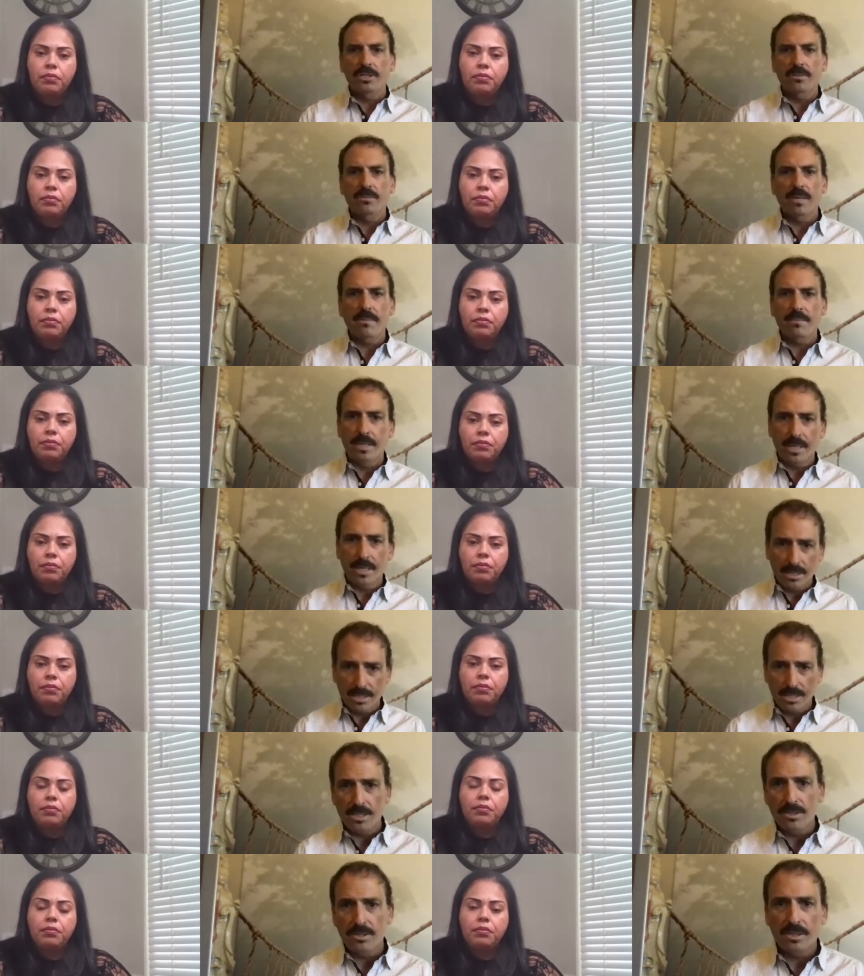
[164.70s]
Speaker 1: might be
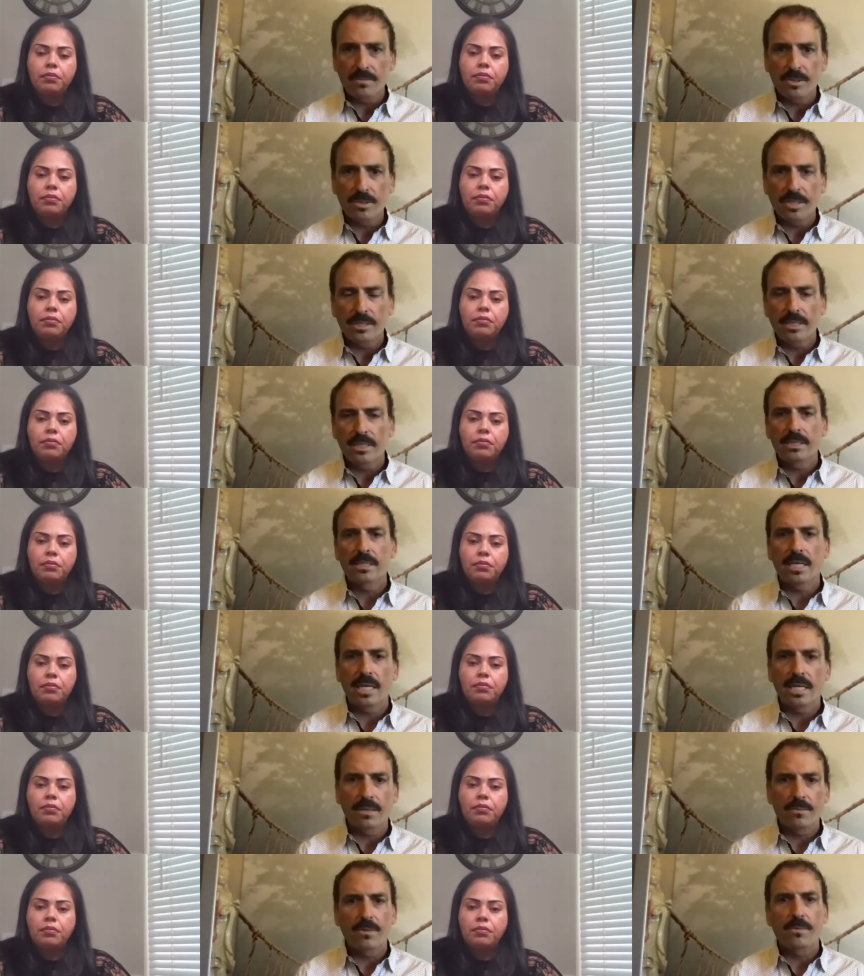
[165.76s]
causing you some stress
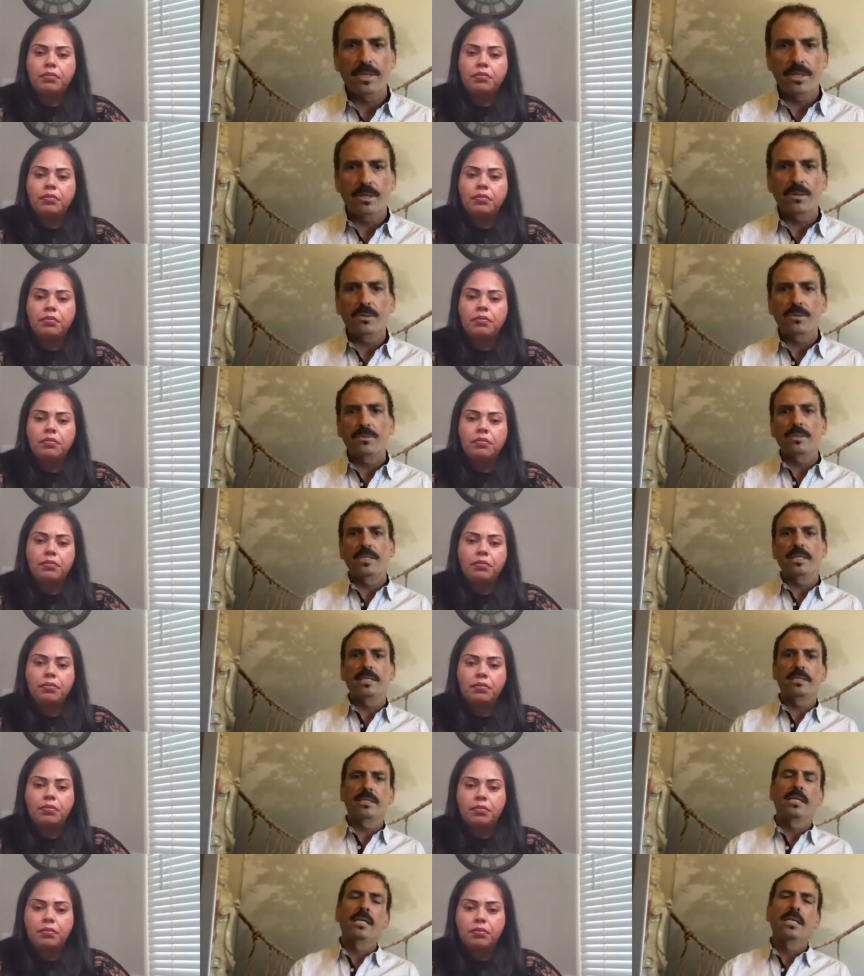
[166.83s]
anxiety when we go through this.